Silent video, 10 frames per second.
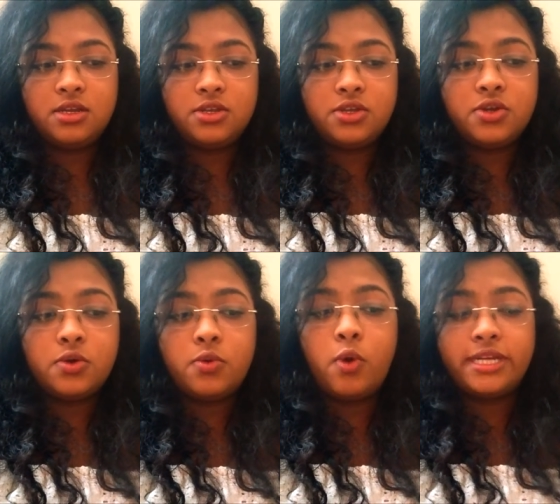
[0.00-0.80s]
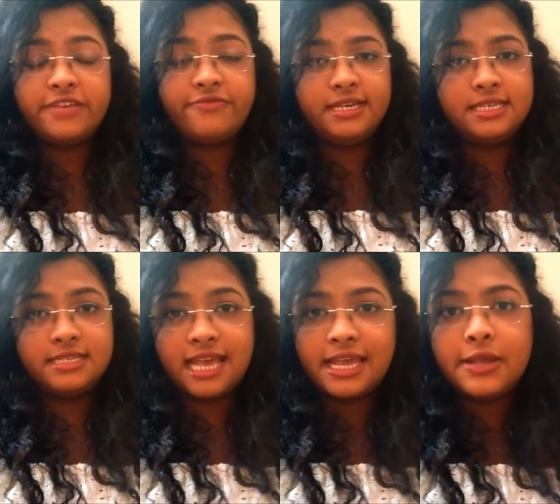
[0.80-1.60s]
you know, what if he's a
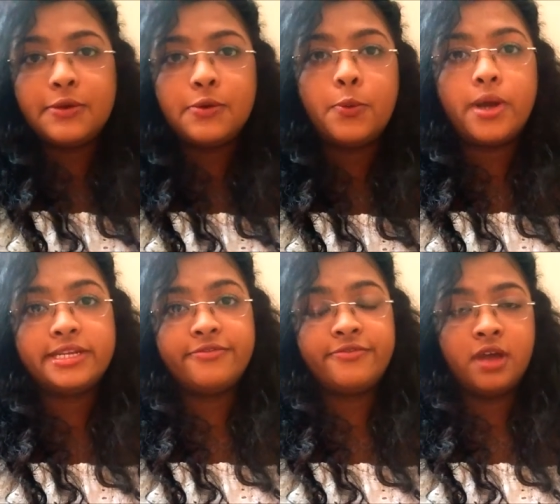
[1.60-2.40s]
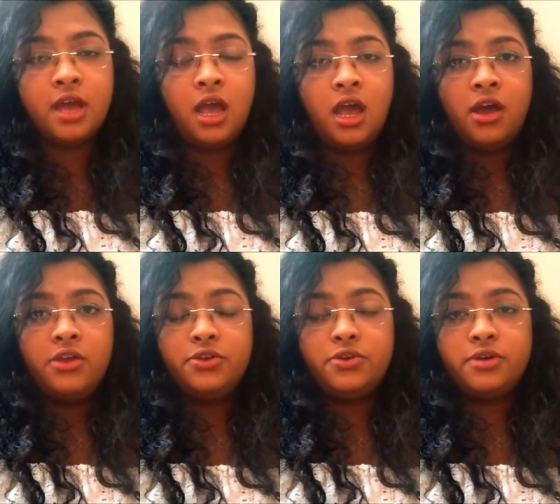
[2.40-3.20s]
psycho? What if,
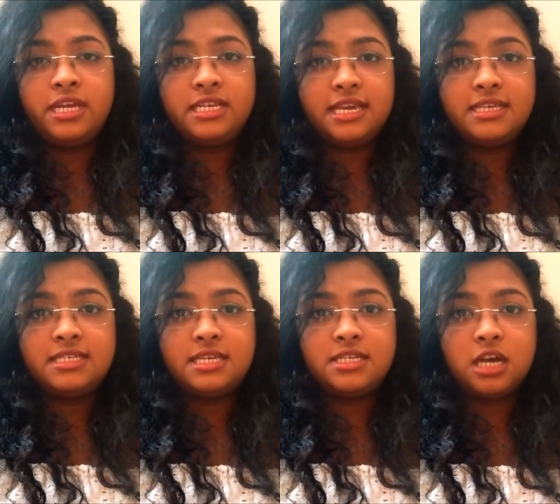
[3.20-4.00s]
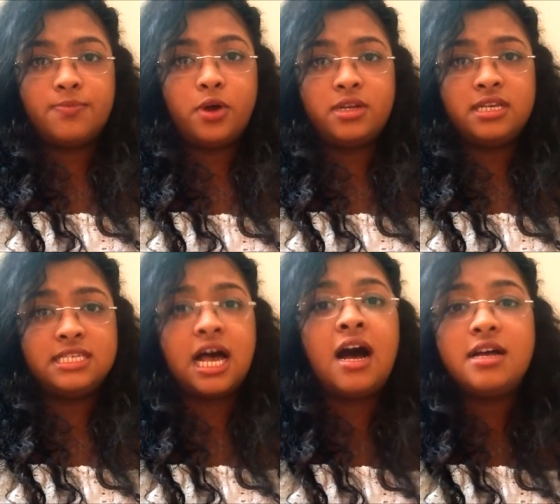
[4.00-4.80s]
you know, he takes it upon his
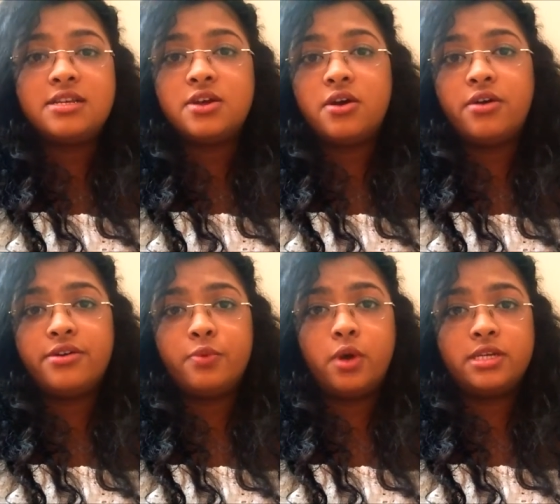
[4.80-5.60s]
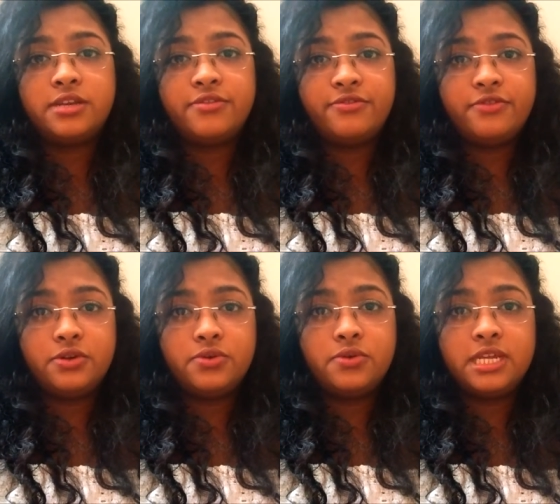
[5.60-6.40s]
heart? Or what if, you
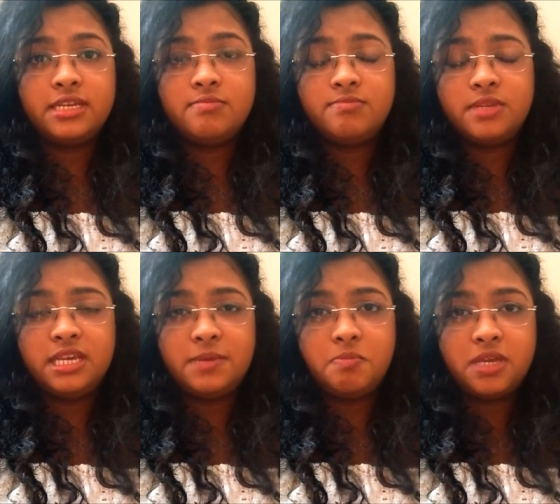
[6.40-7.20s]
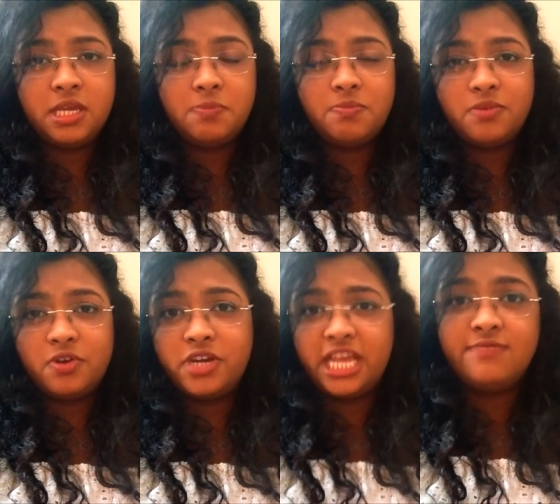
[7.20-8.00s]
know, he
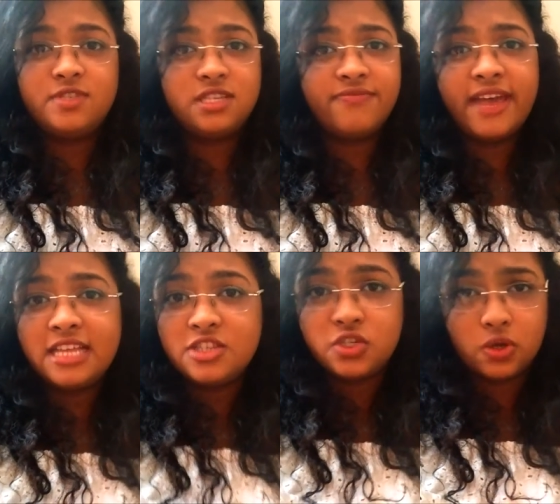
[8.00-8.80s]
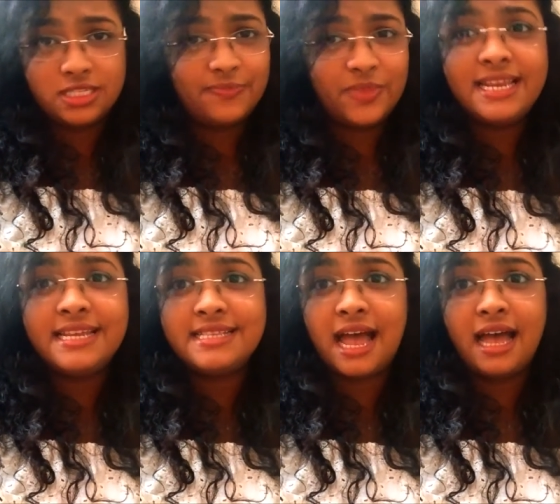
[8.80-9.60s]
craves revenge or something
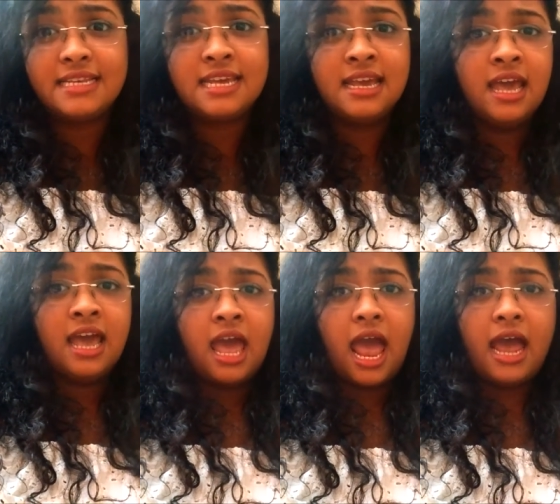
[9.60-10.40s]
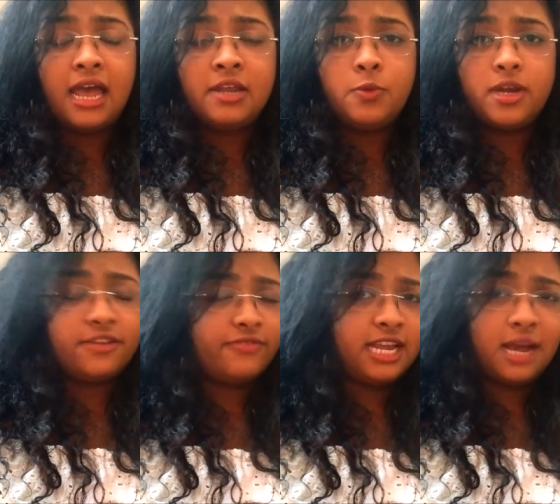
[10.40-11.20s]
like that? And what
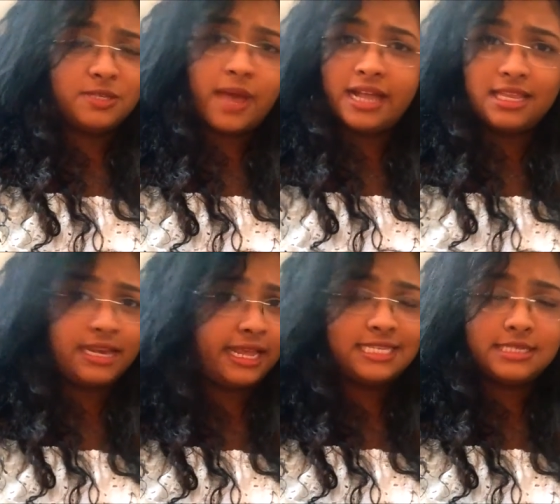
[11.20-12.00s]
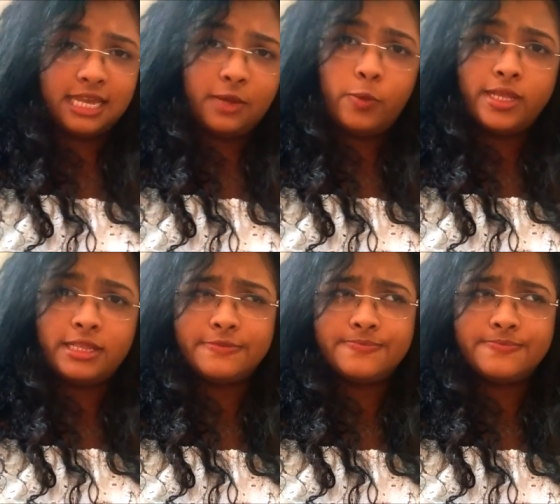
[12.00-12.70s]
if he comes back the next day with